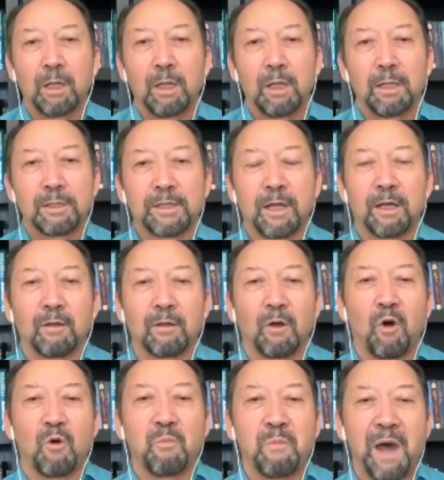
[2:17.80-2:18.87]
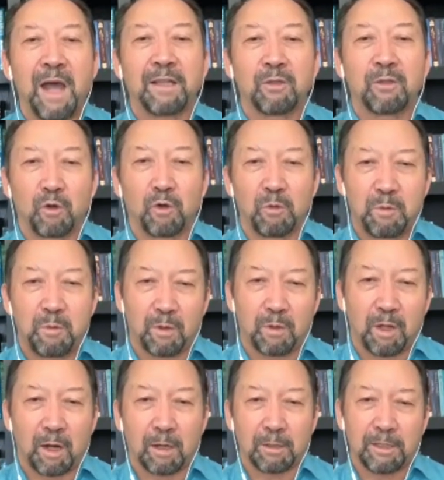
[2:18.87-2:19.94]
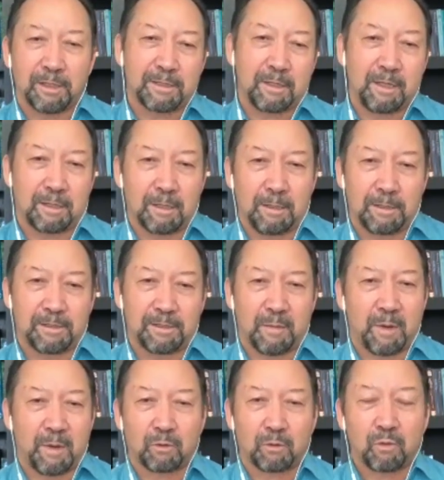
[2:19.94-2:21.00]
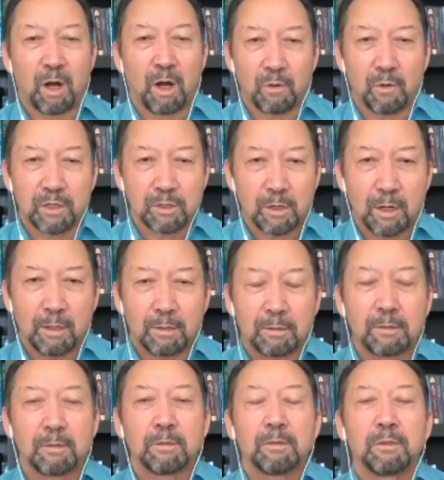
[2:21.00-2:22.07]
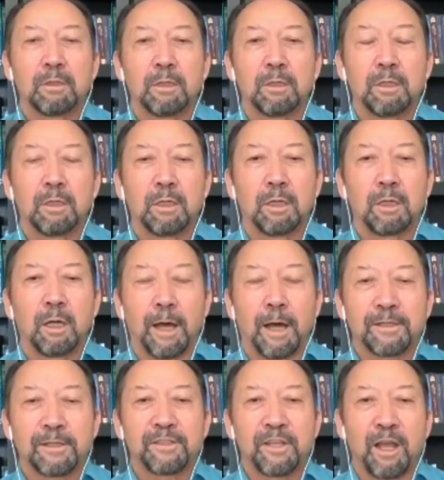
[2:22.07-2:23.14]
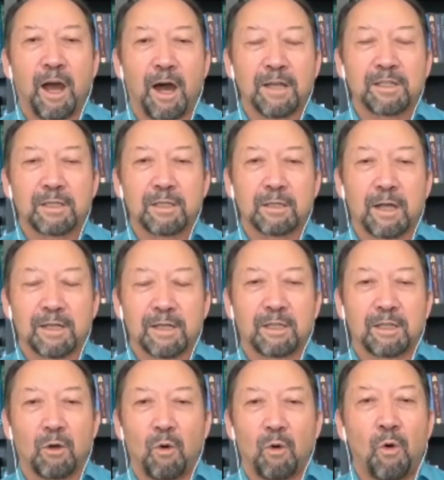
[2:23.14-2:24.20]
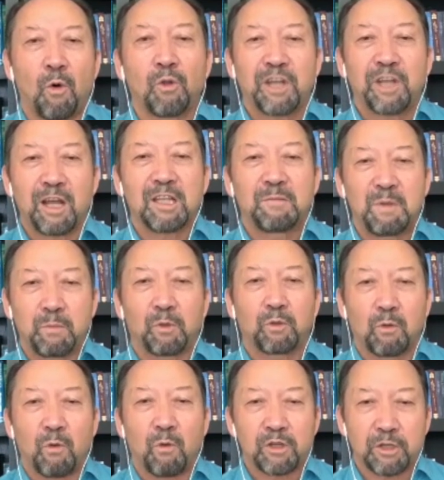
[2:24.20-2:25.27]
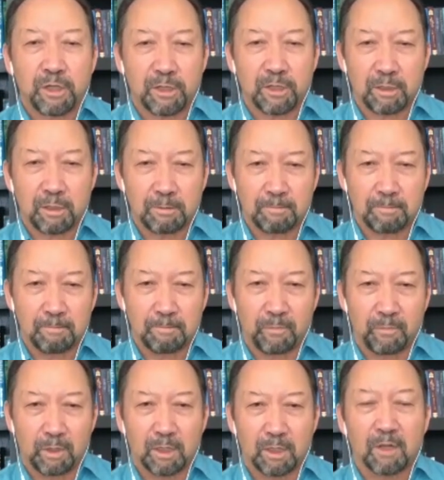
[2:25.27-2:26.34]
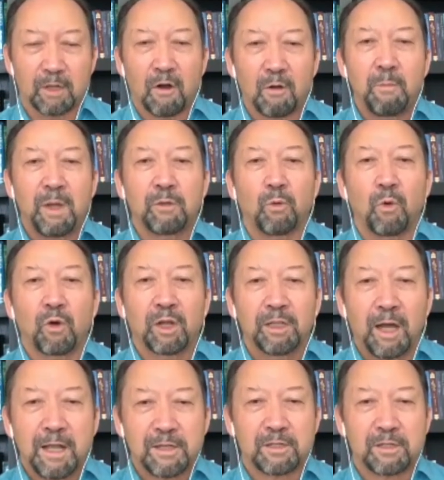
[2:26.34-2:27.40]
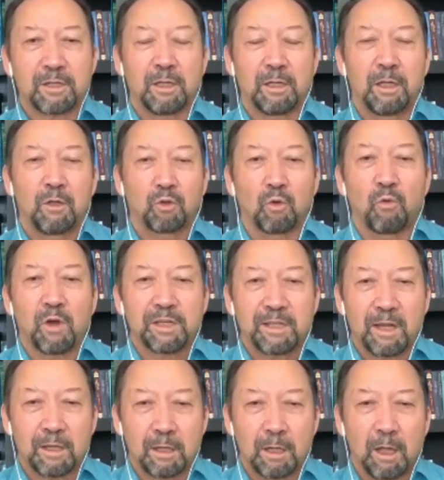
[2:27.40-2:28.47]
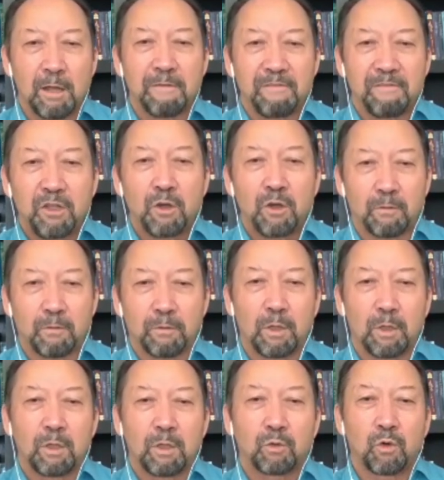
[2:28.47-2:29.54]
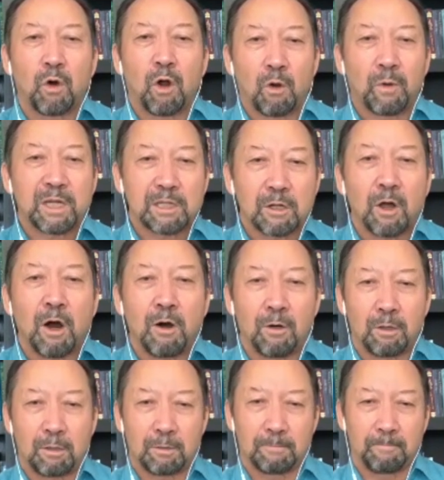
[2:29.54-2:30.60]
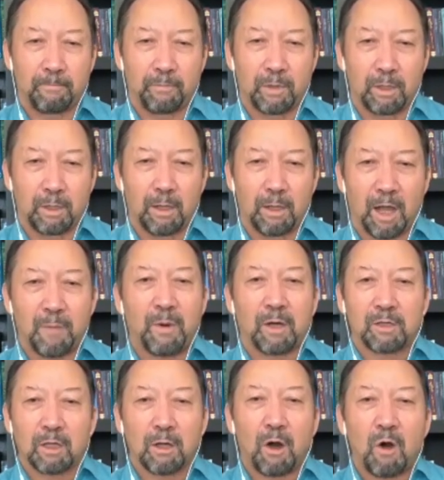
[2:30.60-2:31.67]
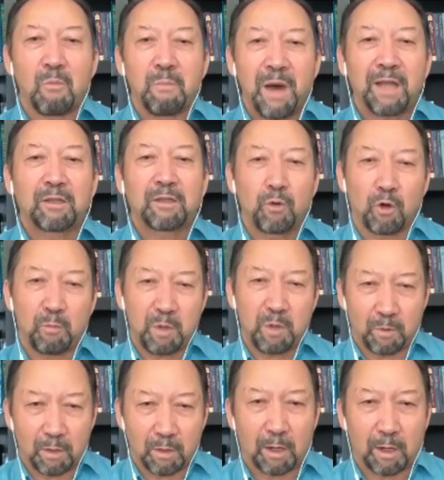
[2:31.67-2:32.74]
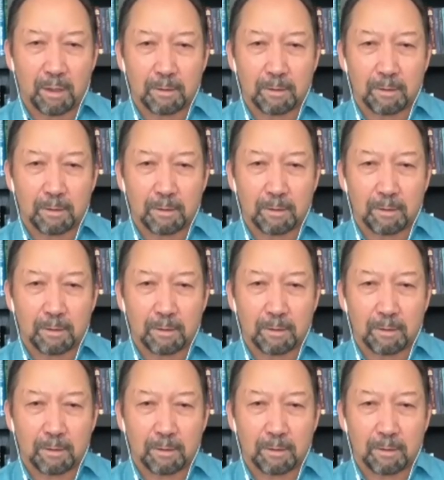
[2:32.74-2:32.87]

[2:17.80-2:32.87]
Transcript: saying how bad Uyghur people are. It's about 2 hours long. And they asked the whole Chinese people to watch it. The government organized to watch that video 2 hours long about how bad Uyghur people are.